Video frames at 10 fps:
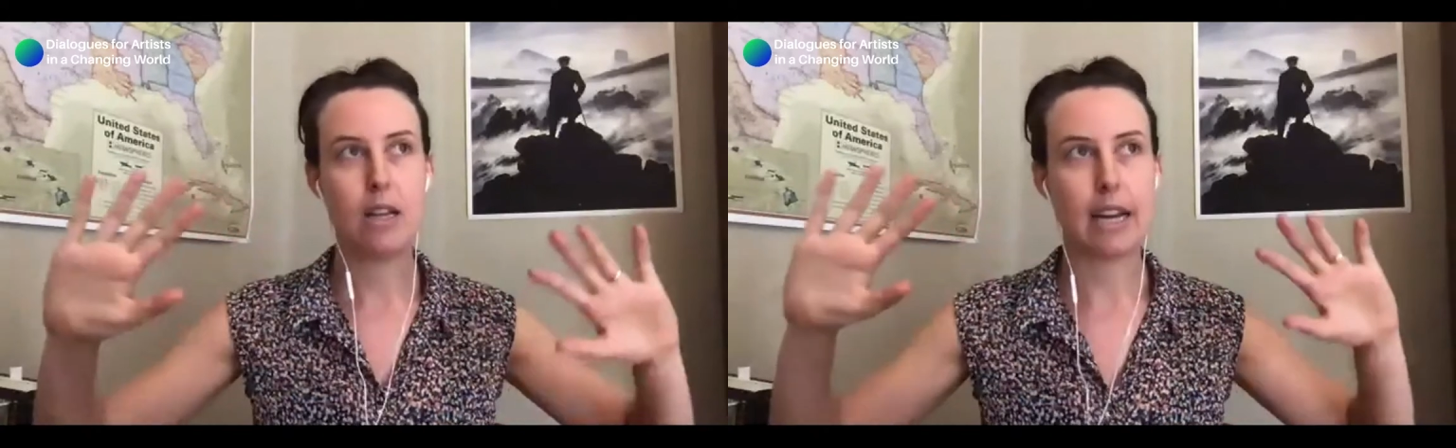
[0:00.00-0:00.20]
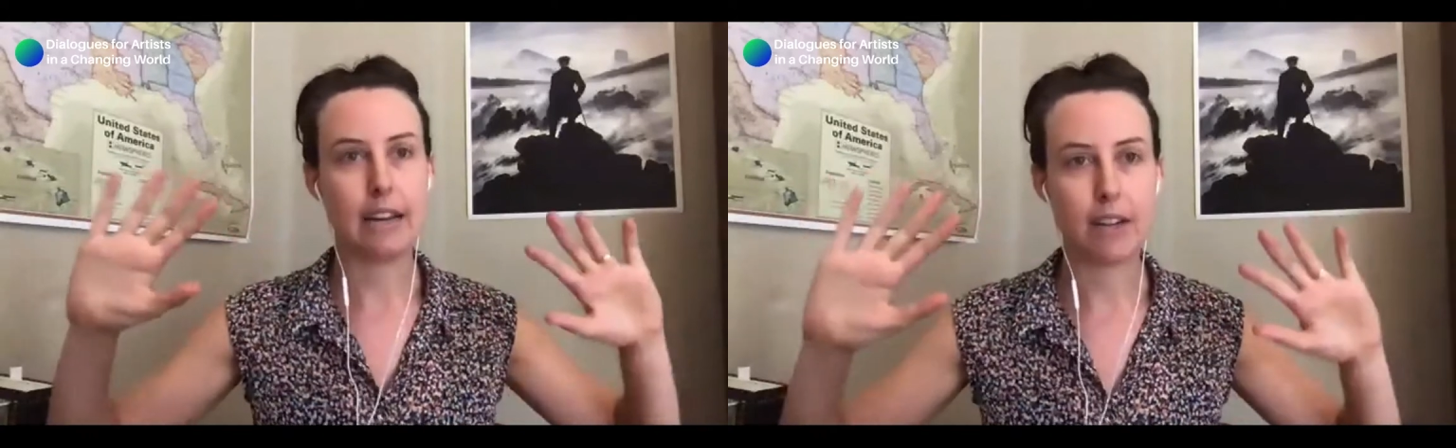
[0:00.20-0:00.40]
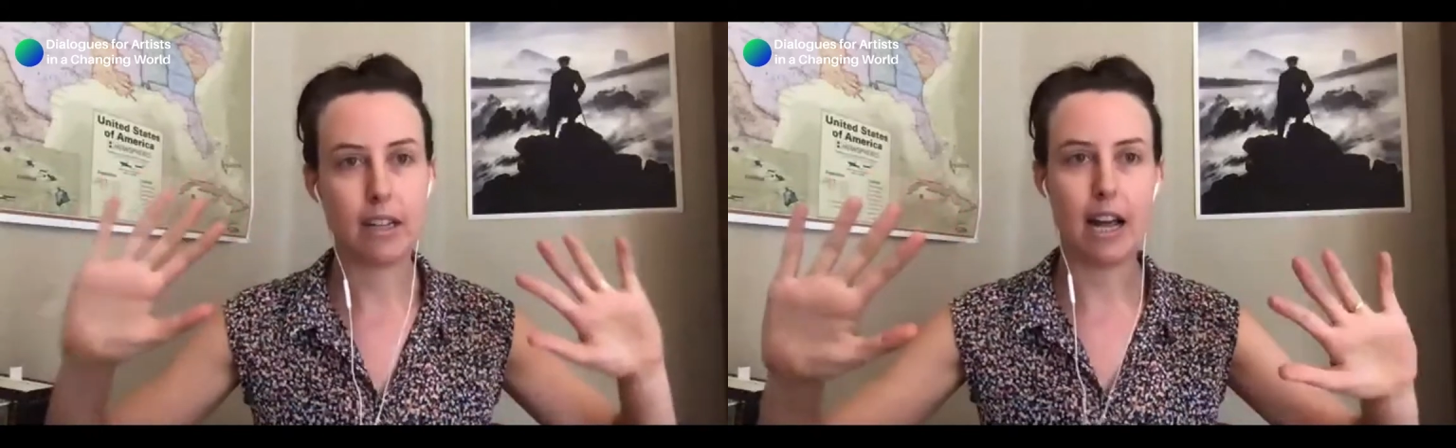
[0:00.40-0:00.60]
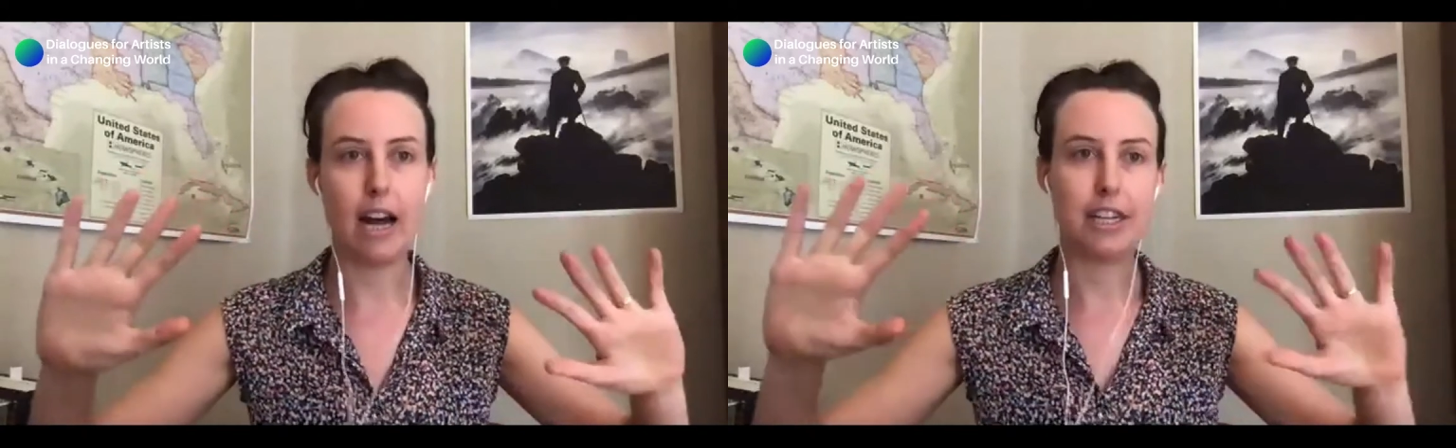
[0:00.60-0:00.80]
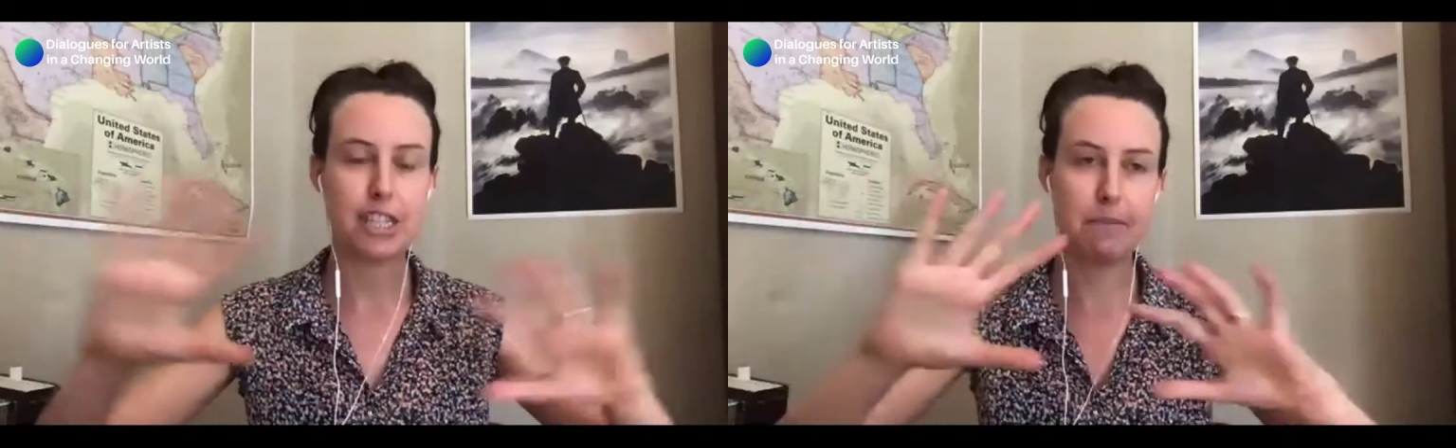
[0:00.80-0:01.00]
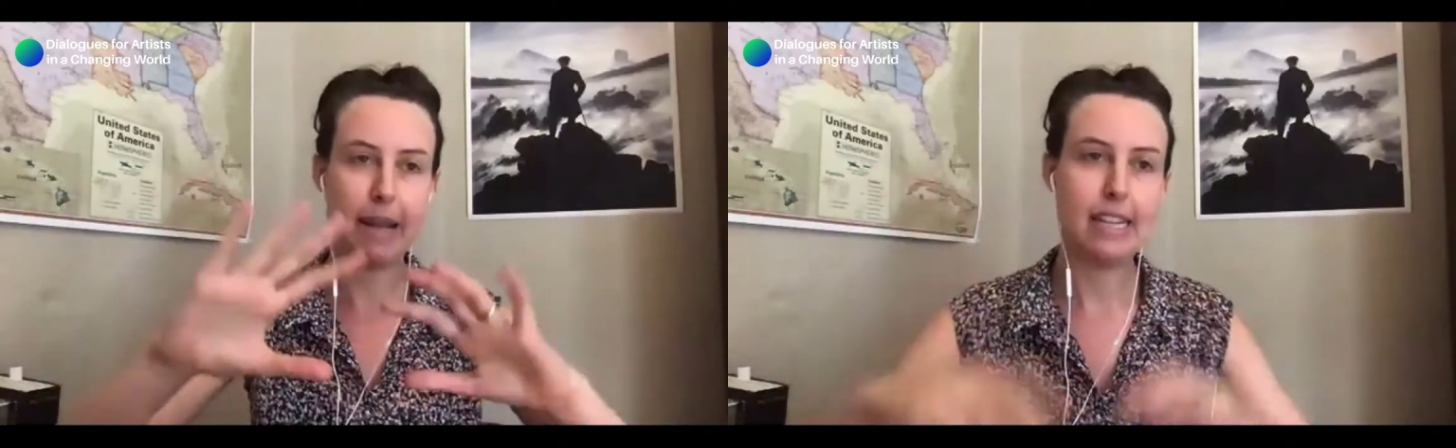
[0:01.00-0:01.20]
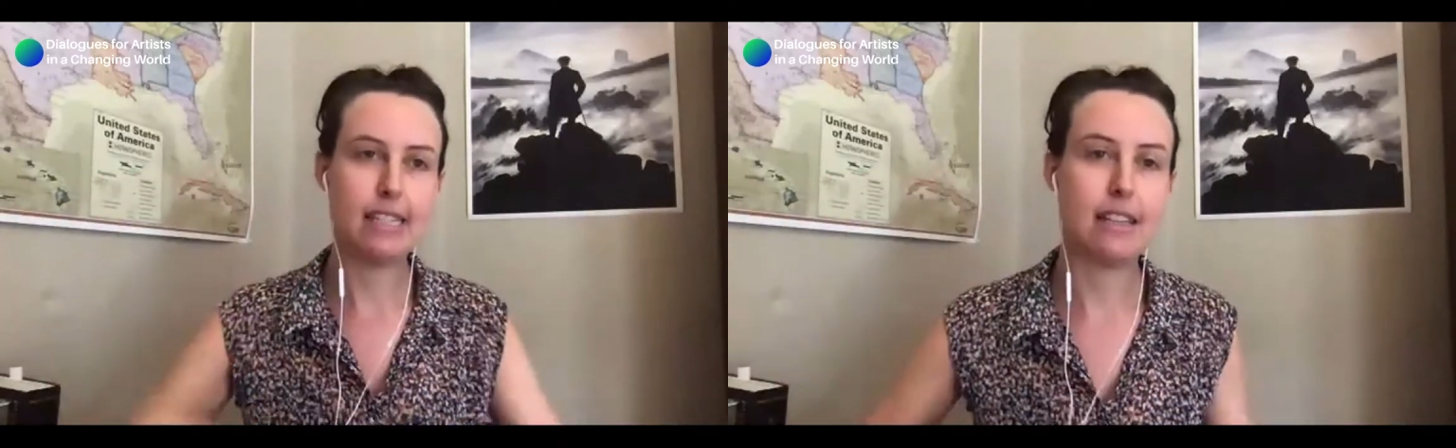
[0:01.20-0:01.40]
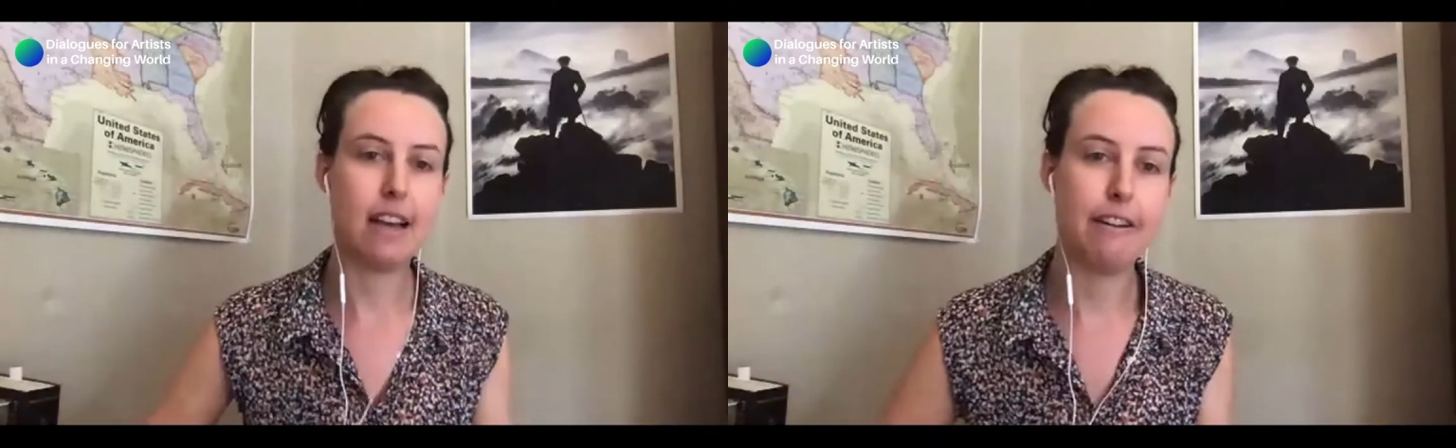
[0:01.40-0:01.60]
kind of collage
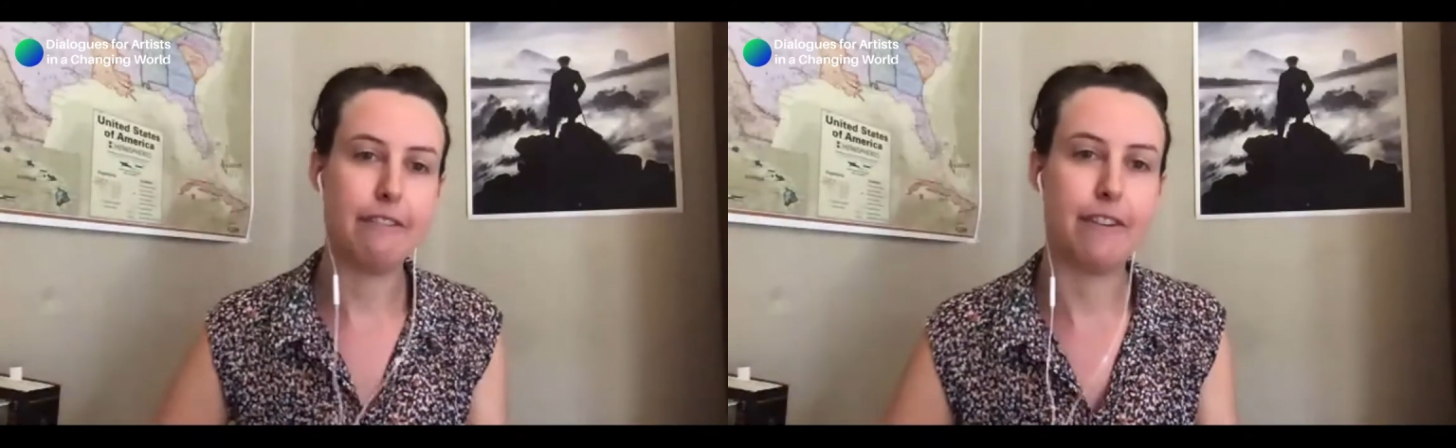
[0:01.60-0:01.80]
space of